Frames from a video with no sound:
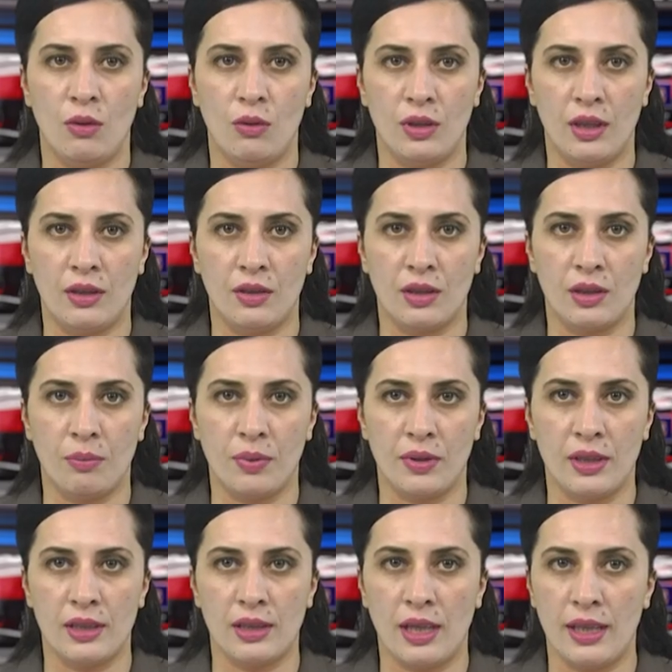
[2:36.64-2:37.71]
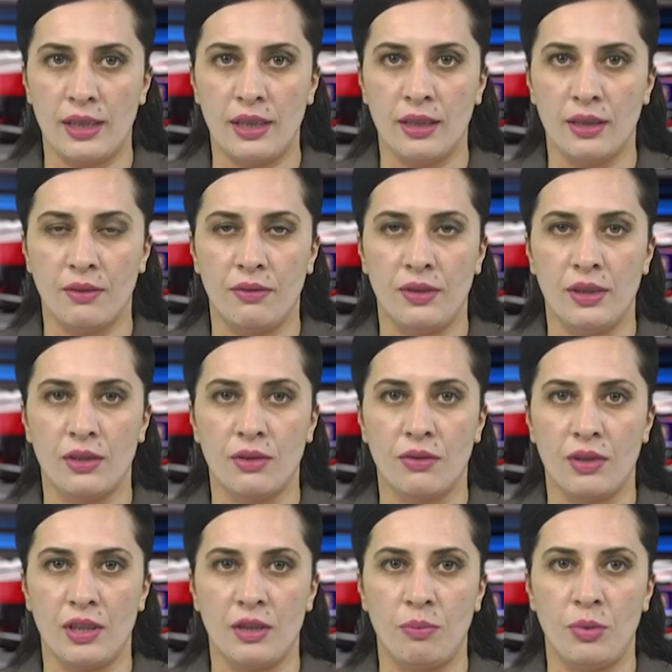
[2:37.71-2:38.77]
on under the presiding of His
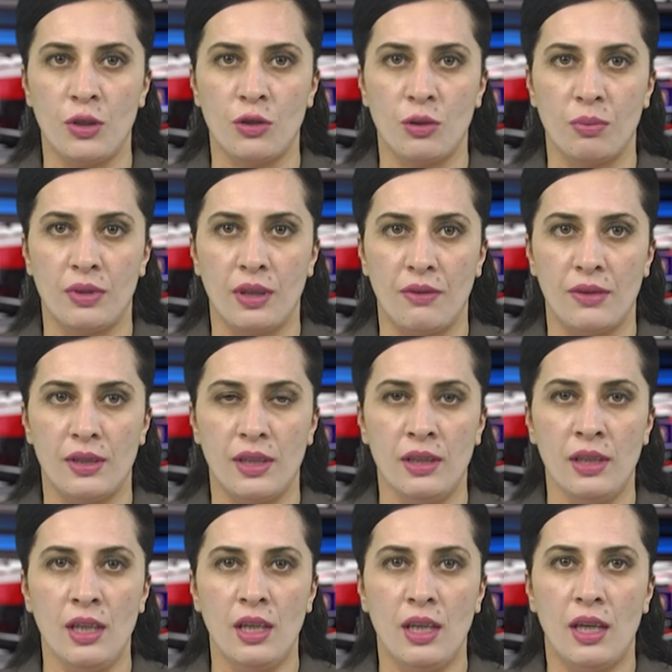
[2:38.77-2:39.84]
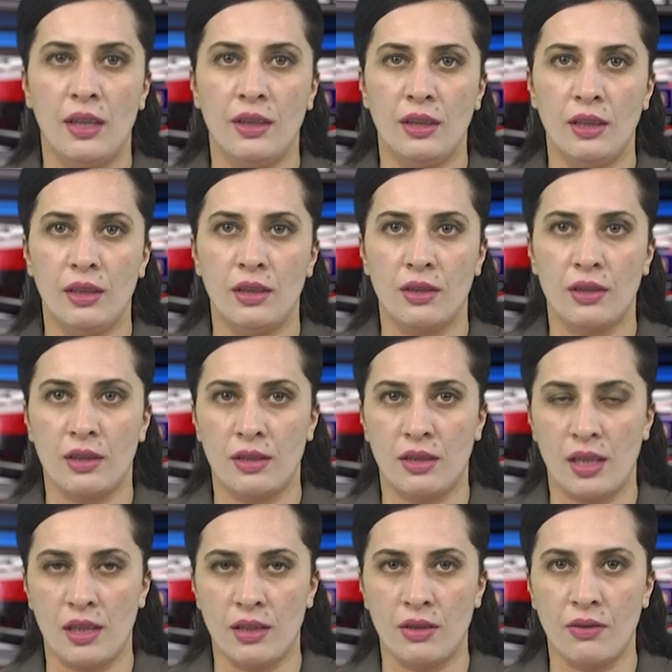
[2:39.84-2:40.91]
Grace Bishop Davtian, an
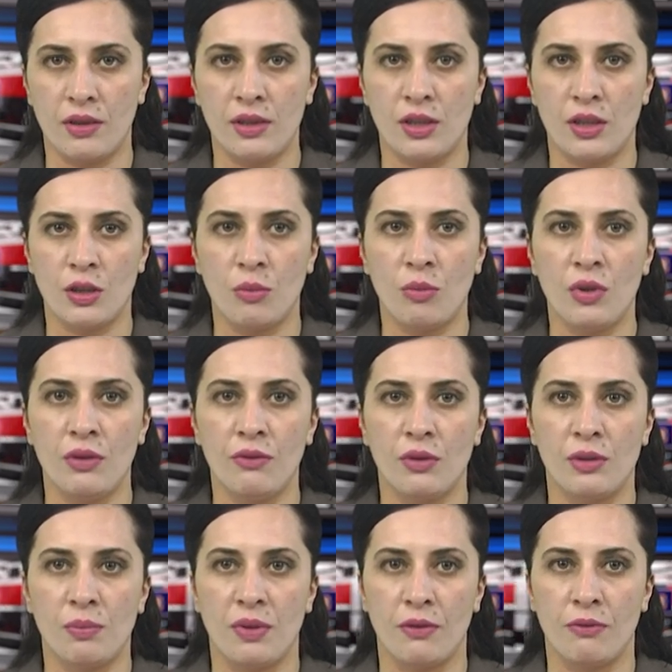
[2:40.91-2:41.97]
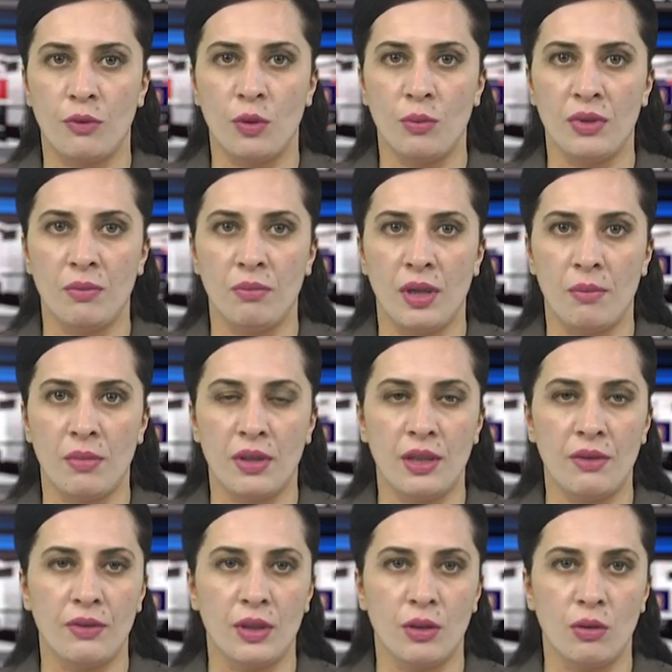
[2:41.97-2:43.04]
intercessory ceremony was performed in memory
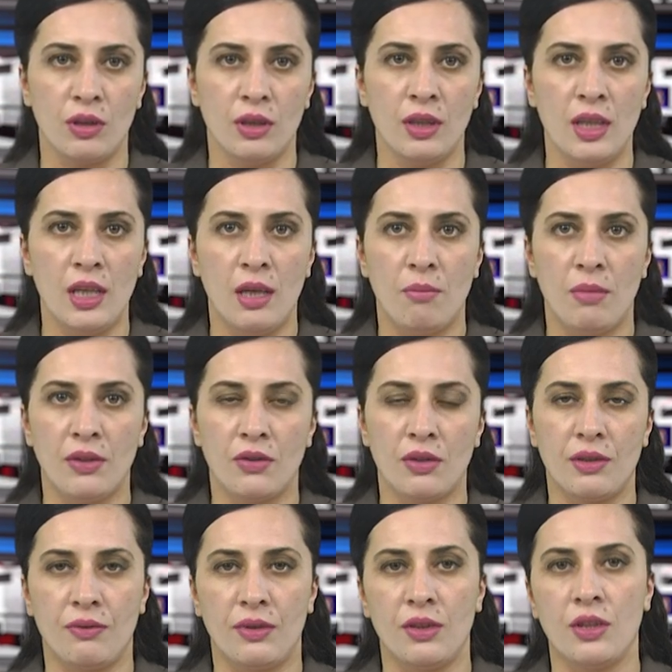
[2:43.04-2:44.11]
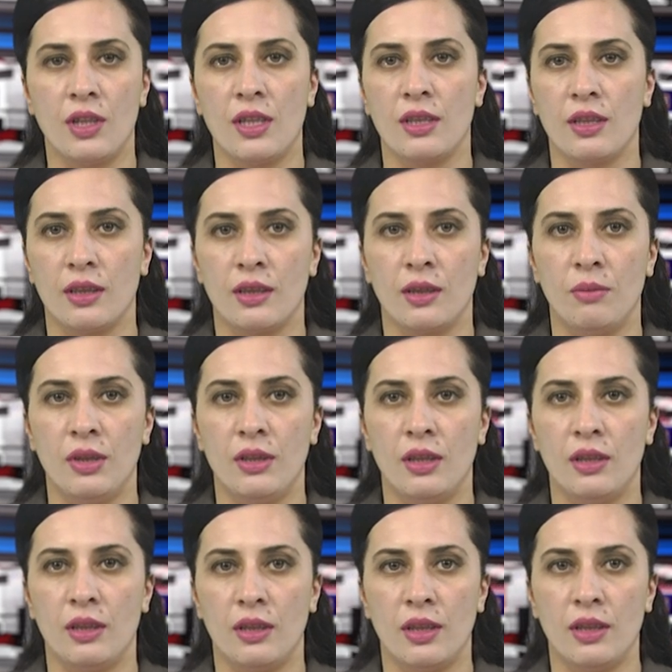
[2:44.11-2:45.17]
of the Holy Martyrs of the Genocide
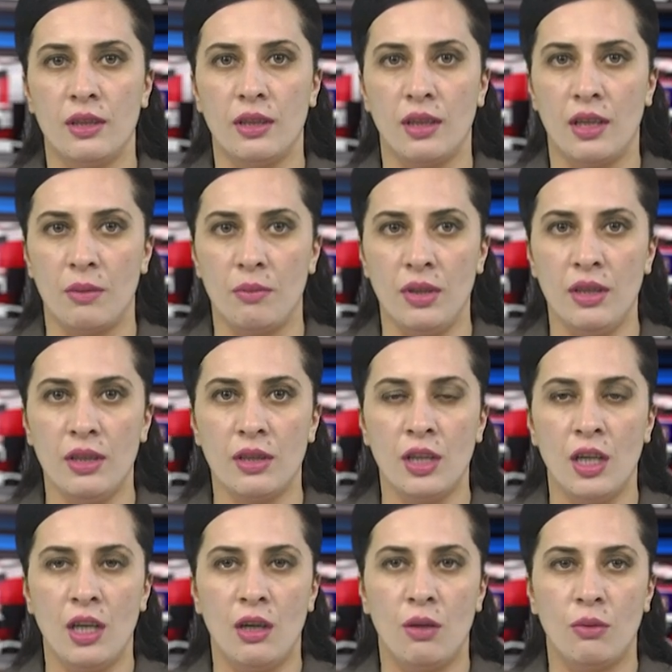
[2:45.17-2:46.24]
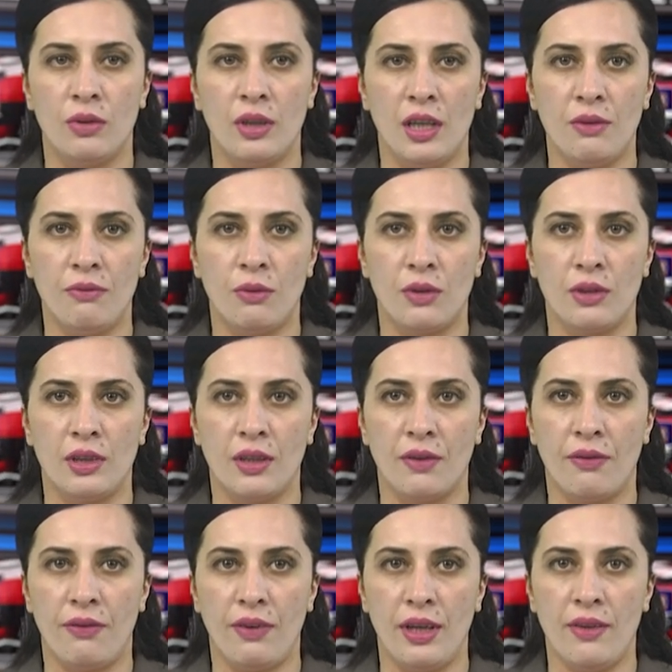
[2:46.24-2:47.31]
committed against the Armenians who died for their
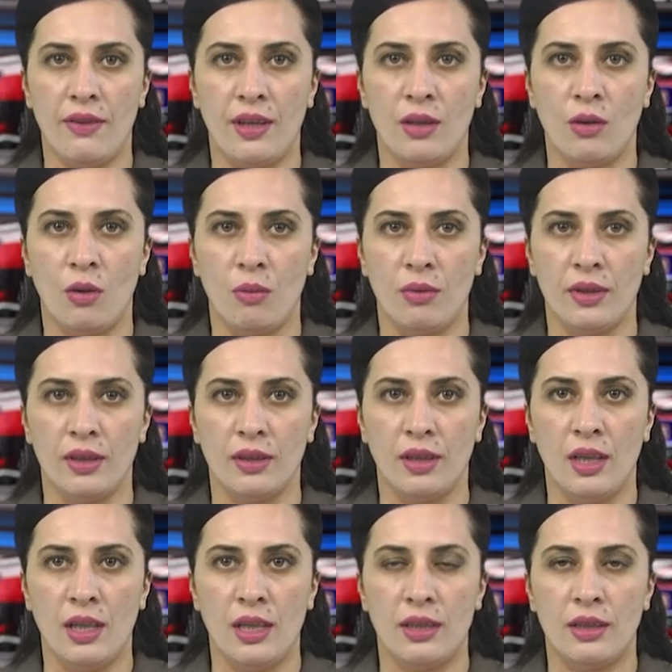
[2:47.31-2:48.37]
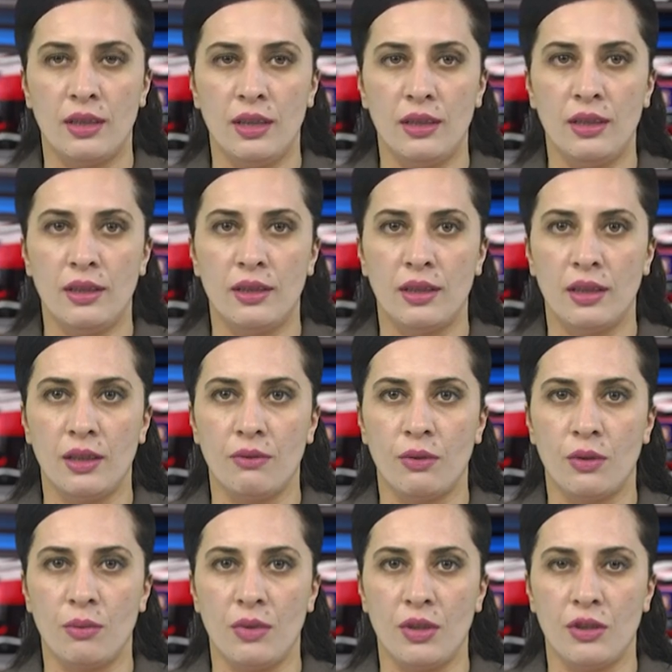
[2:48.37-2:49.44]
faith and homeland, stated the
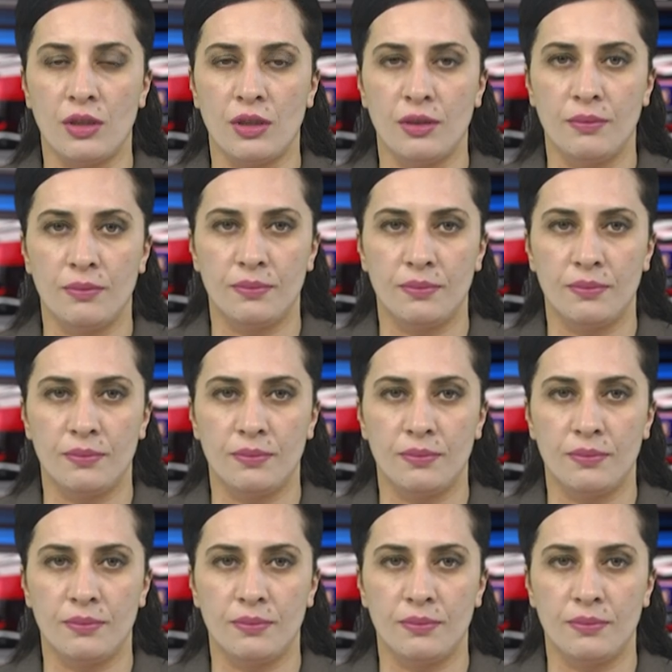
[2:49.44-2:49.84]
information.